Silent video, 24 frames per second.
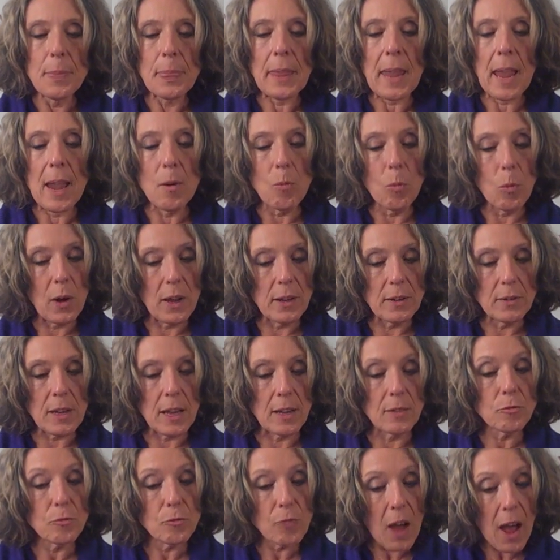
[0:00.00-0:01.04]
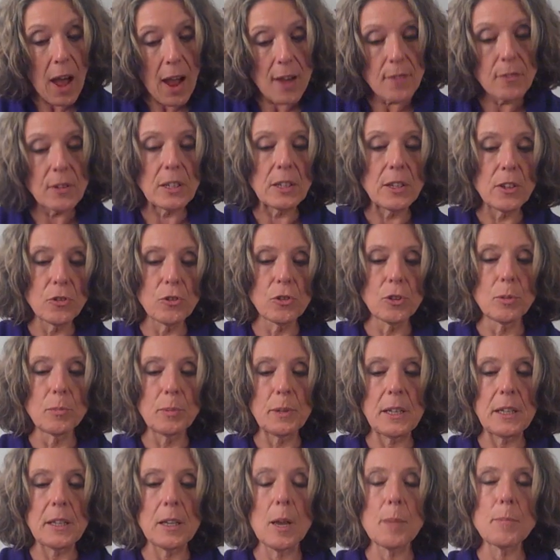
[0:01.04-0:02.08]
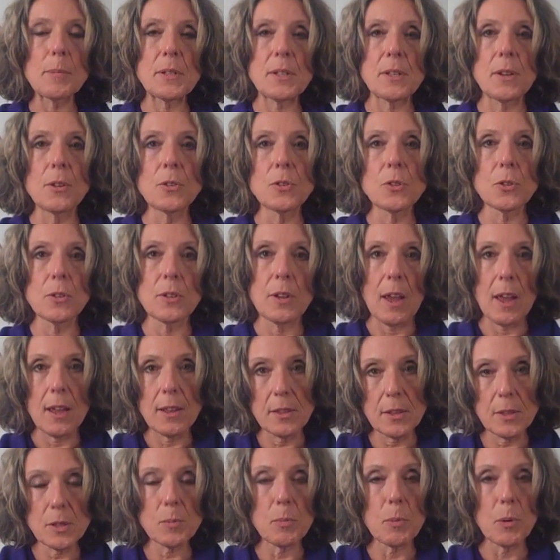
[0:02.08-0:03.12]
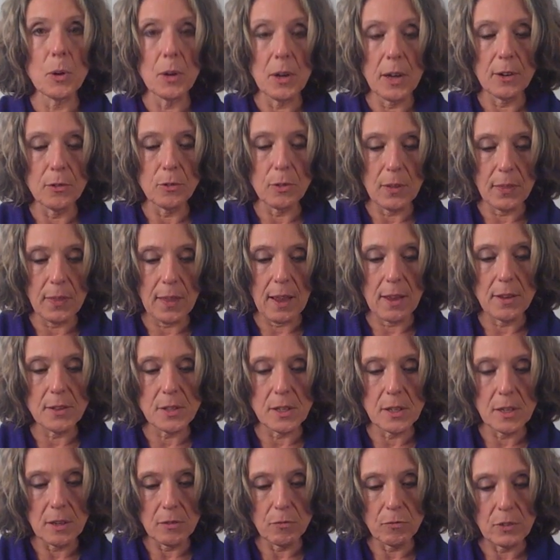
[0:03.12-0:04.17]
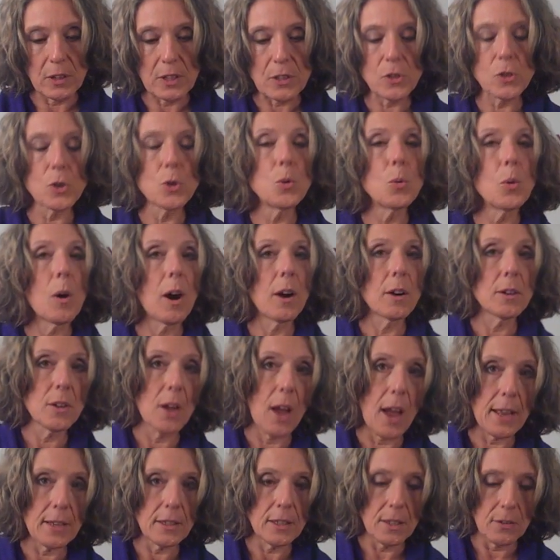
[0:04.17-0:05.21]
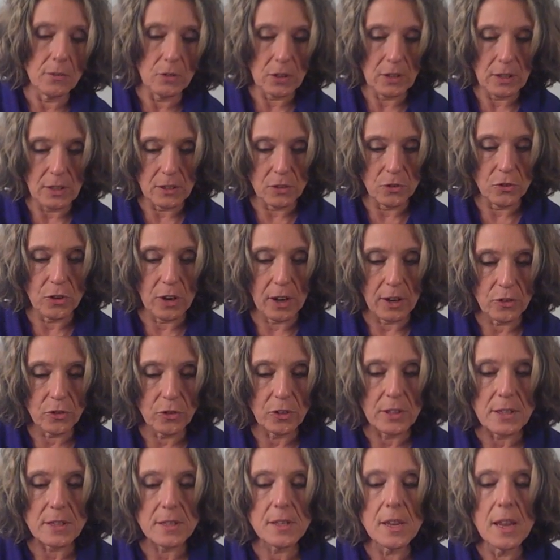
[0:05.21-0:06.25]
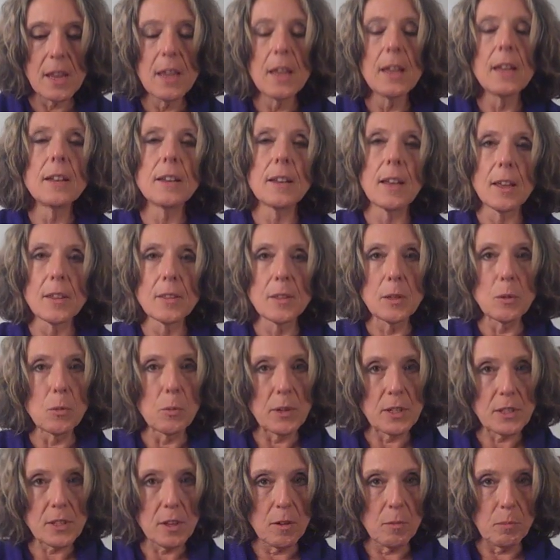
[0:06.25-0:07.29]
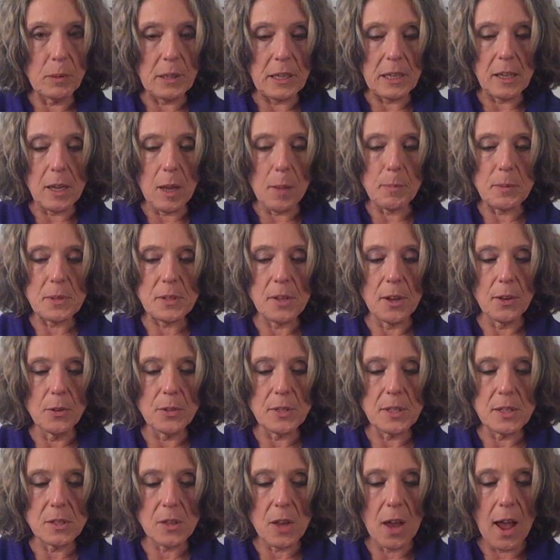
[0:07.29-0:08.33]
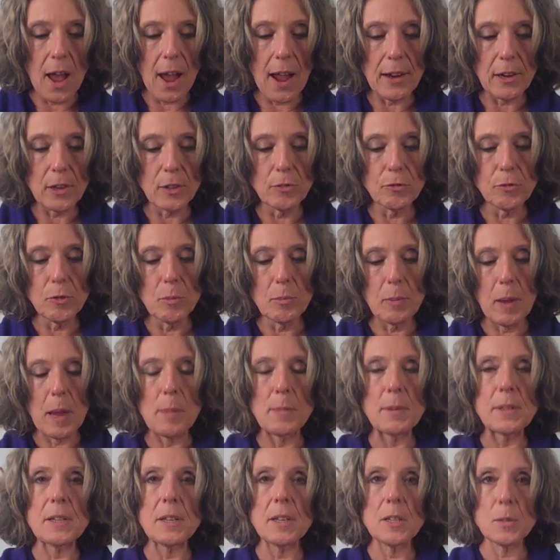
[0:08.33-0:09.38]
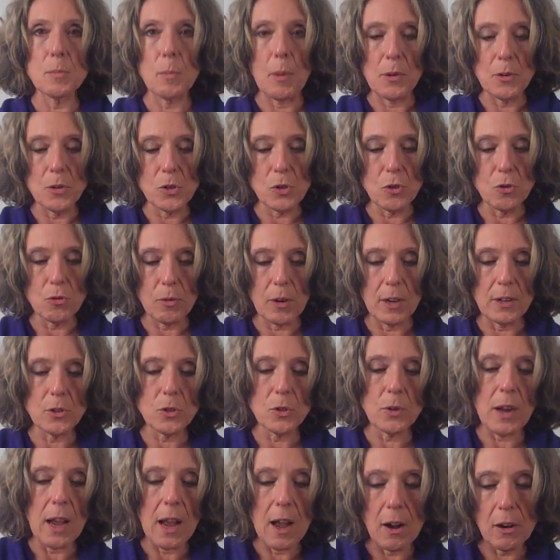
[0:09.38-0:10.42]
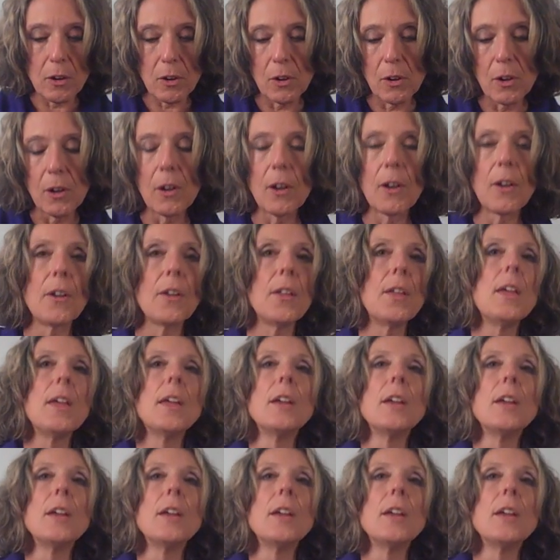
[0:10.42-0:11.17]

and one and five additional bleeding episodes or deaths per 100,000 infants who are not given the injections. Now, the risk of bleeding episodes is higher for babies exposed to drugs or alcohol,